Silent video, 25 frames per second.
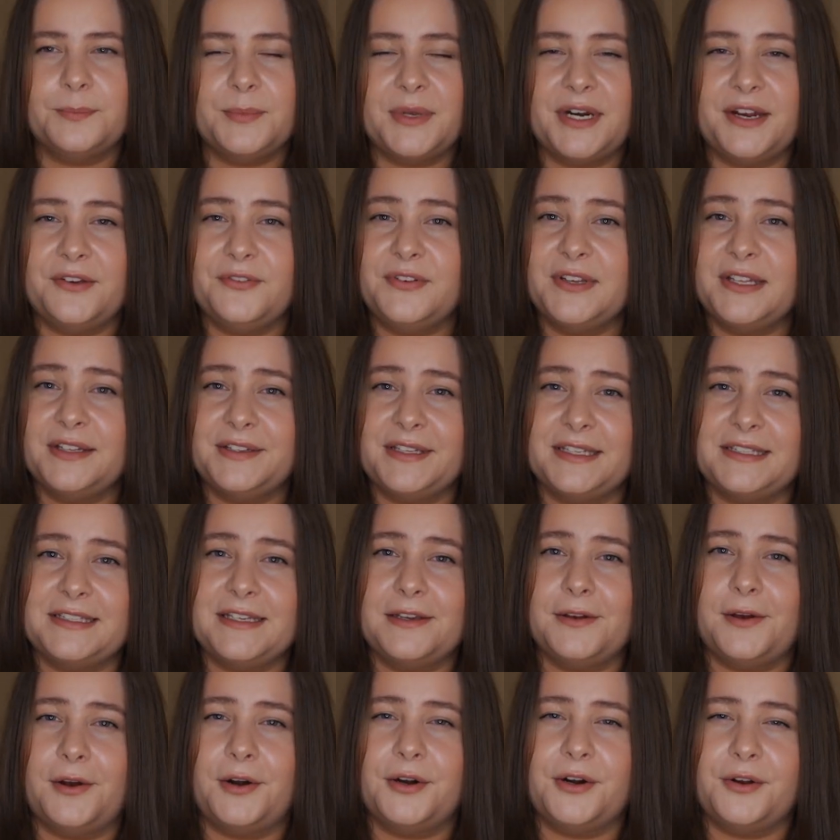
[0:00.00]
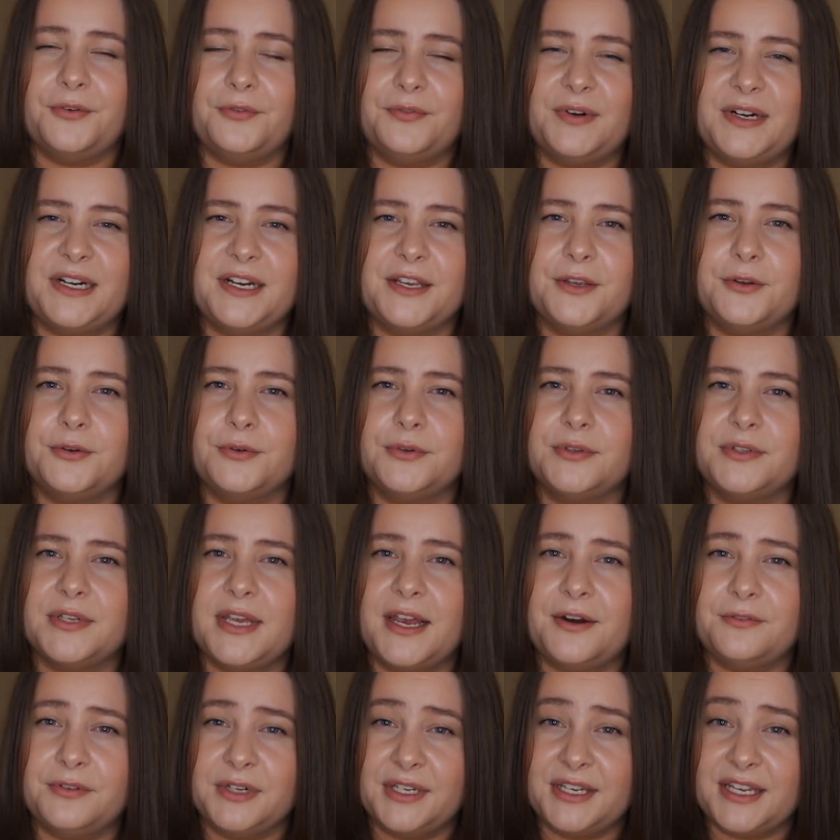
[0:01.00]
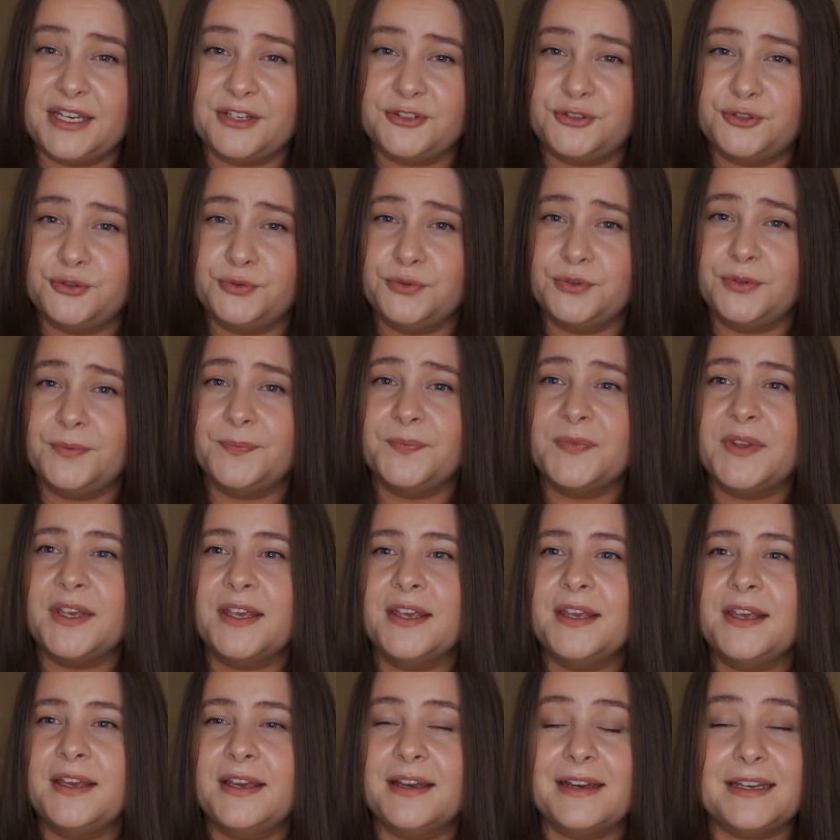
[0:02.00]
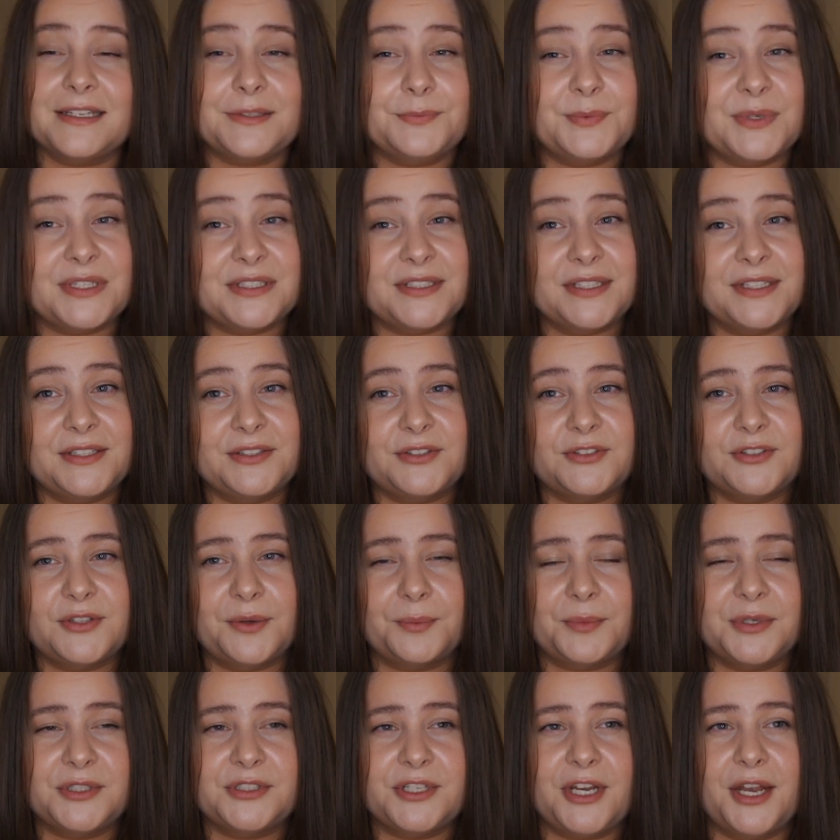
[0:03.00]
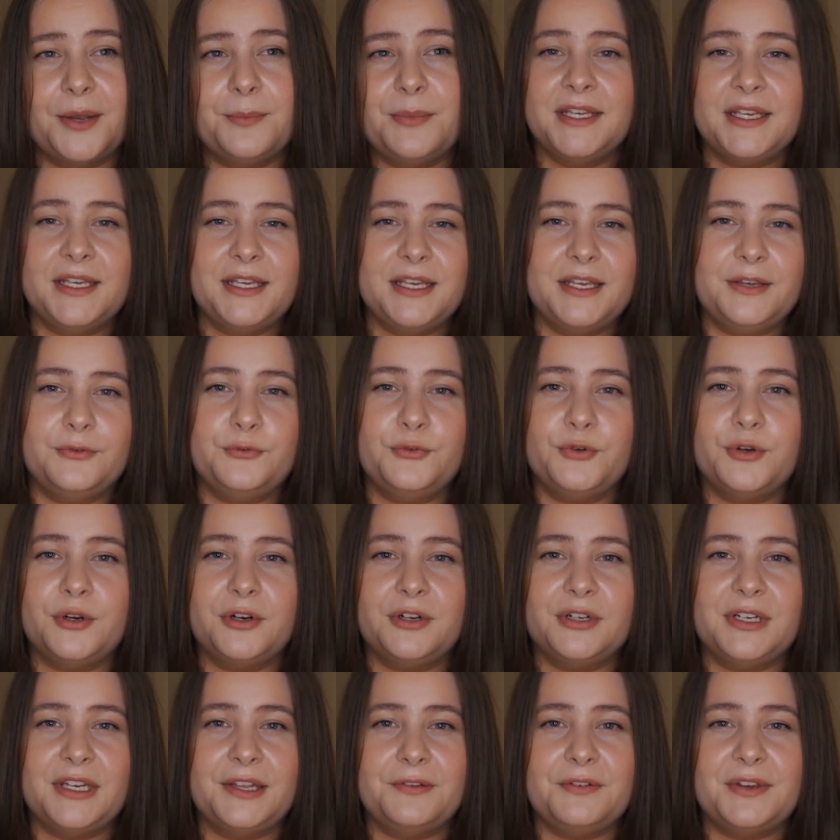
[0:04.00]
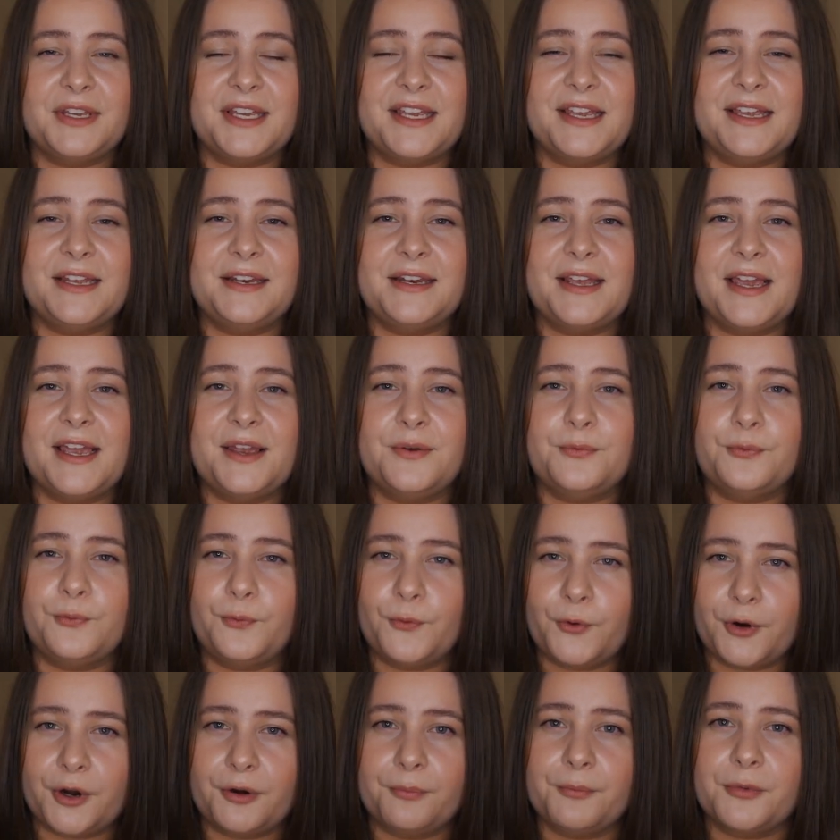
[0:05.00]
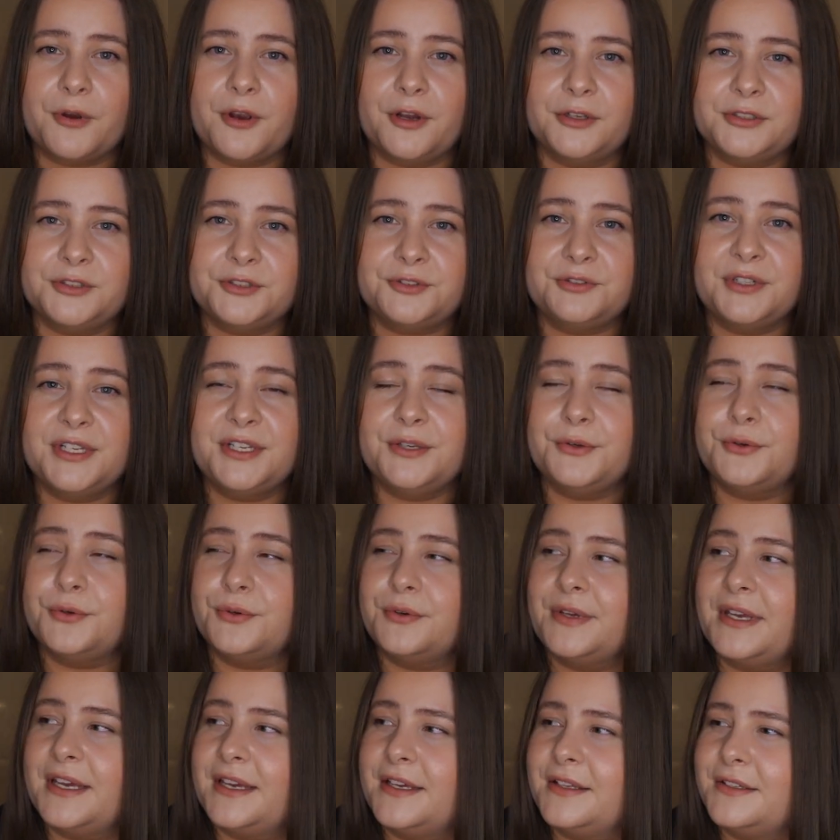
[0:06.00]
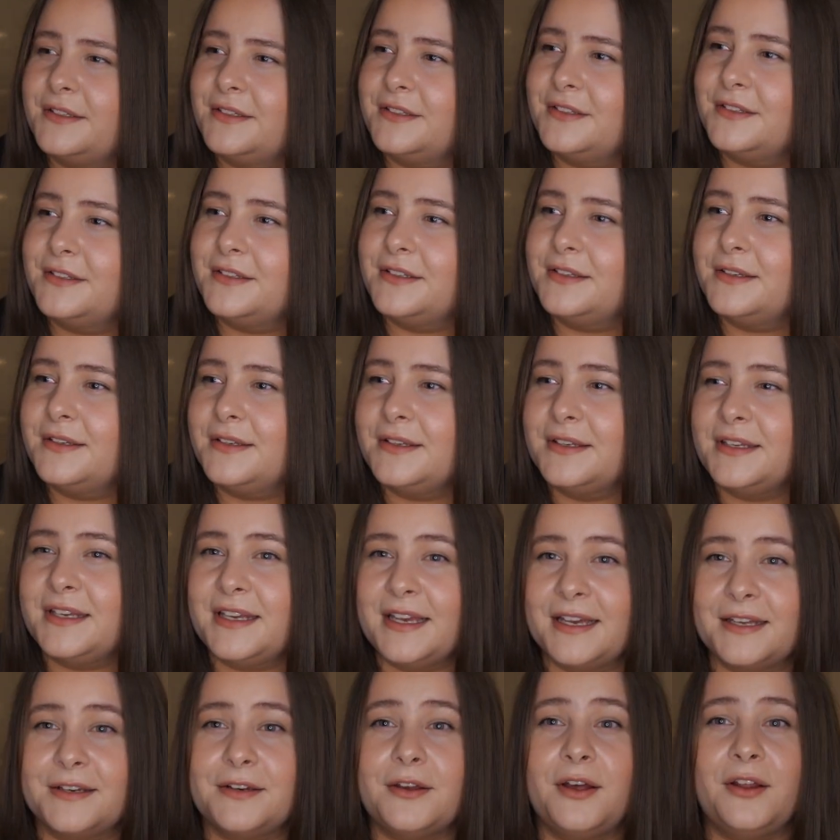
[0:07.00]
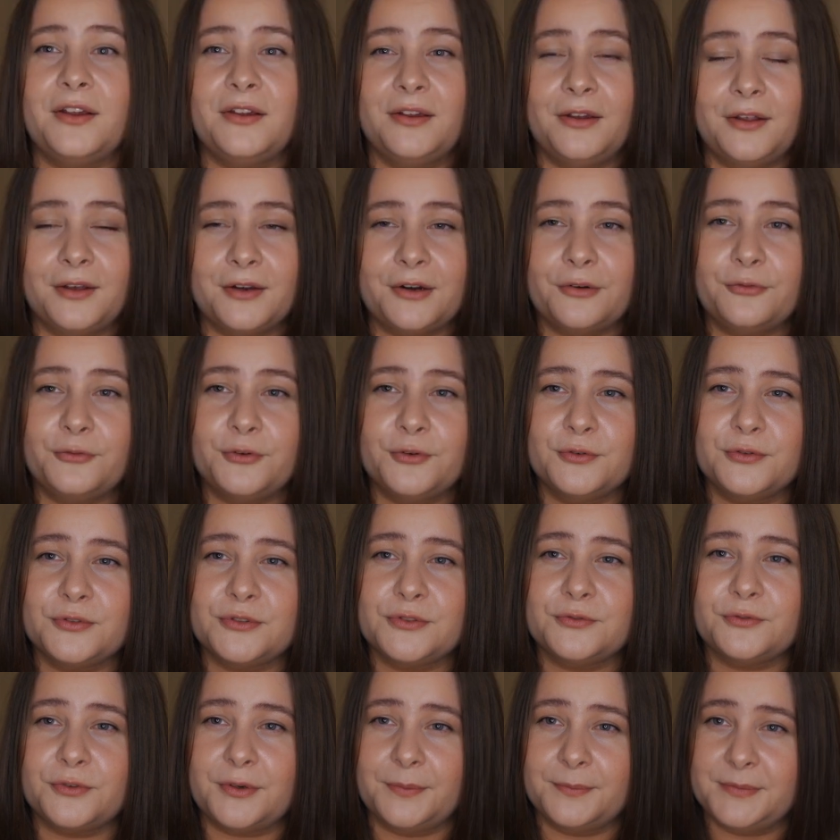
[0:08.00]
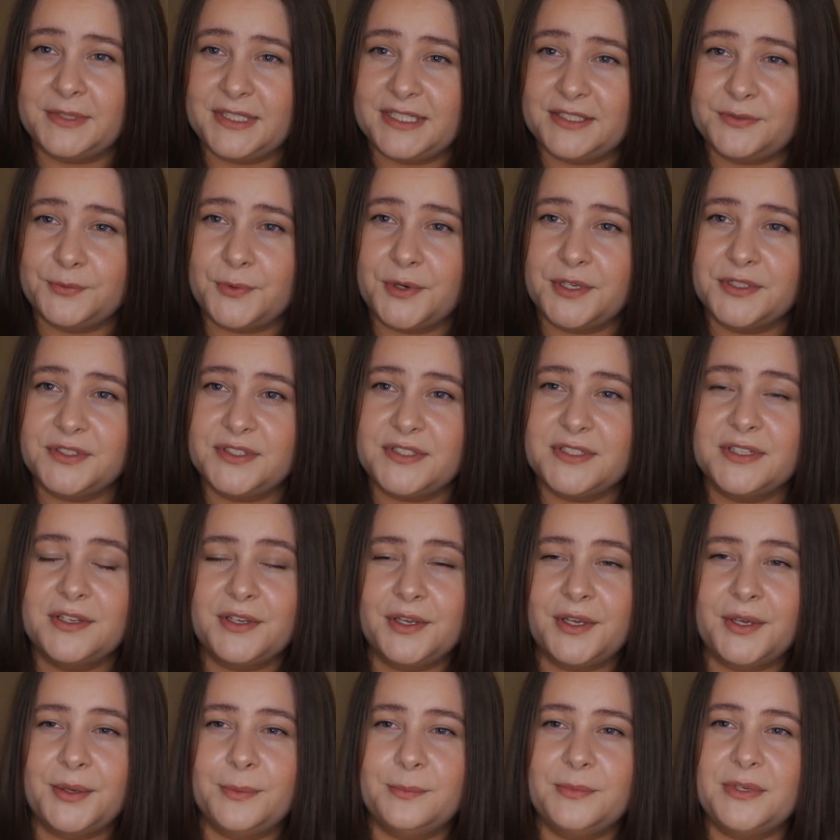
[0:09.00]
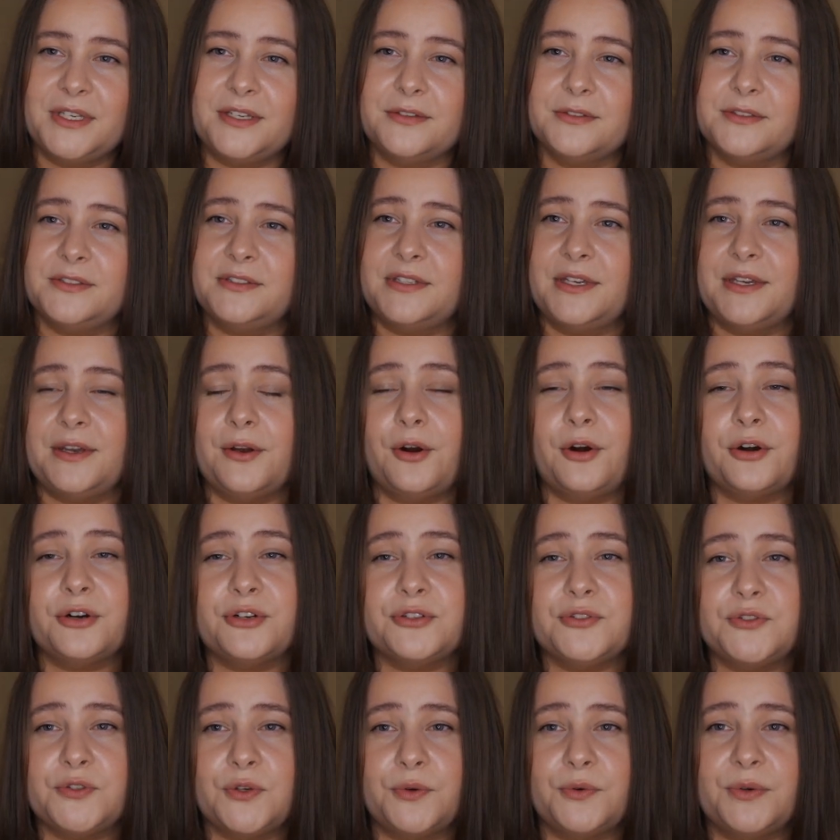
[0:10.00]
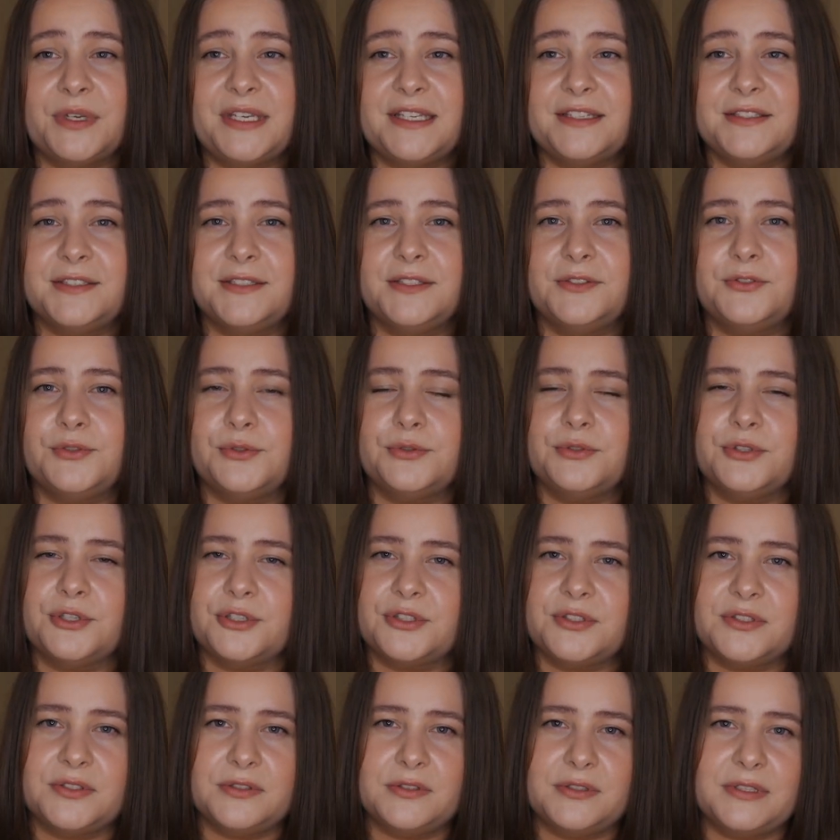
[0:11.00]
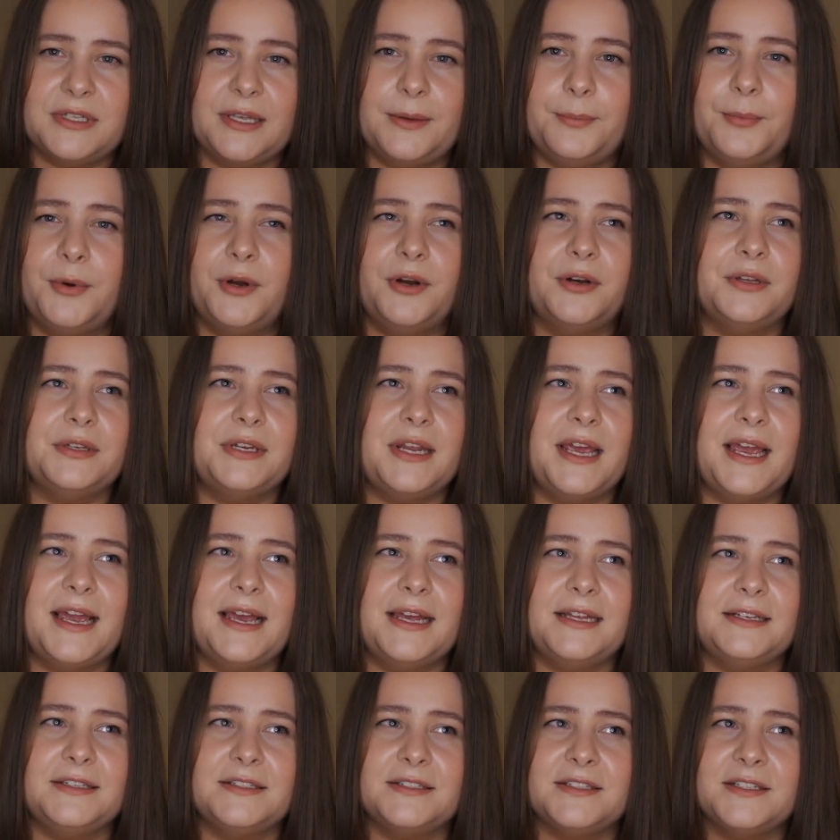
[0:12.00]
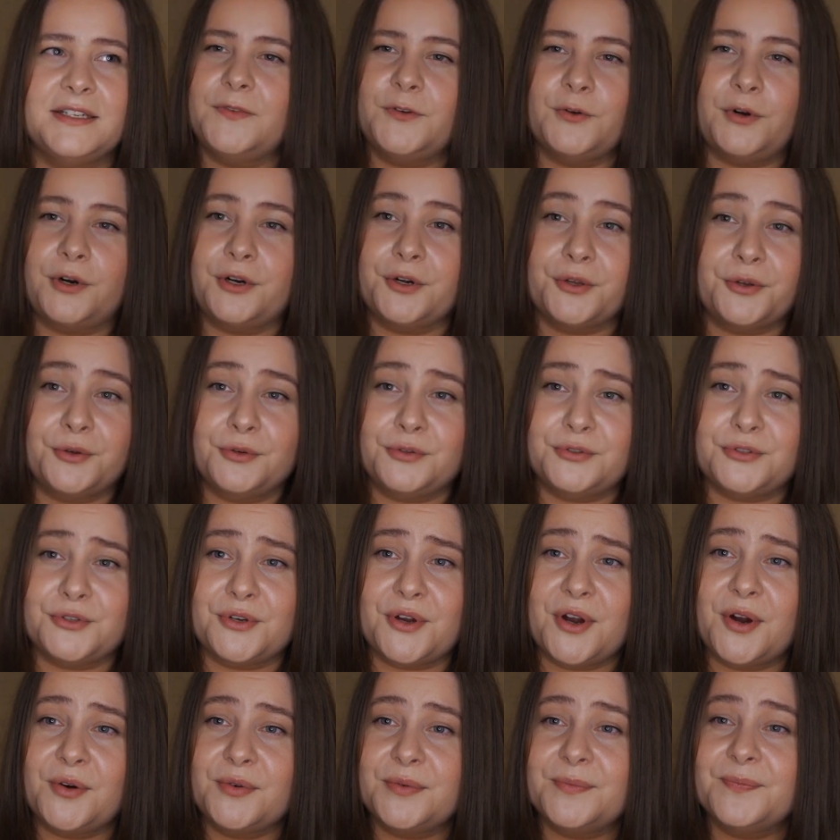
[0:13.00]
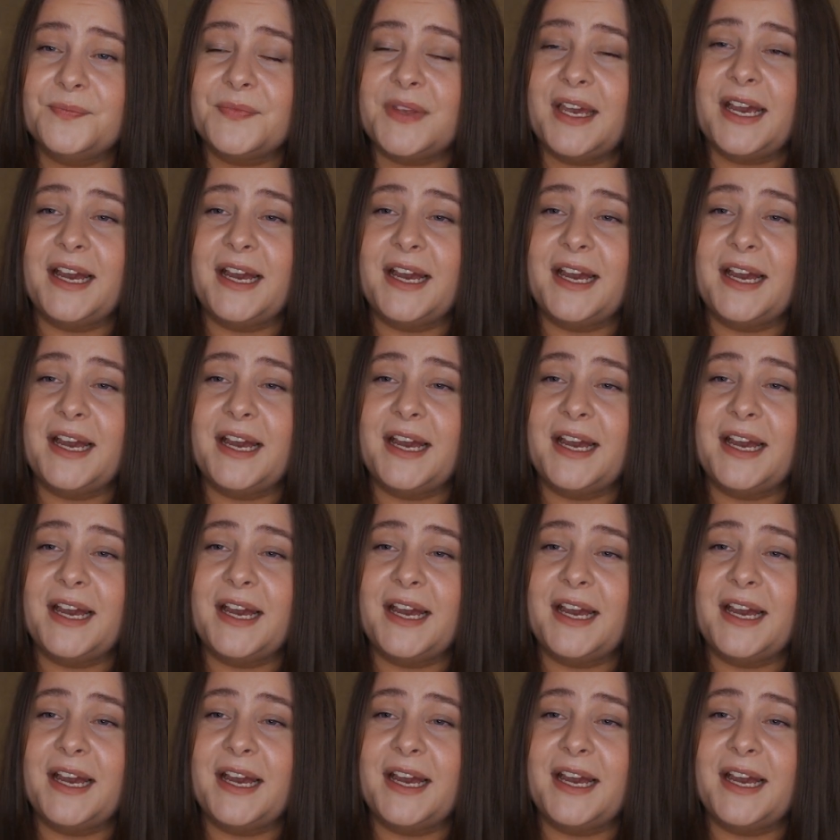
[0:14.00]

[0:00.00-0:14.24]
But I feel that they are a very good everyday shoe, especially in the summertime. If you are living in a warm country, you can get a lot of use from these ones because they are so easy to just slip on and you're good to go.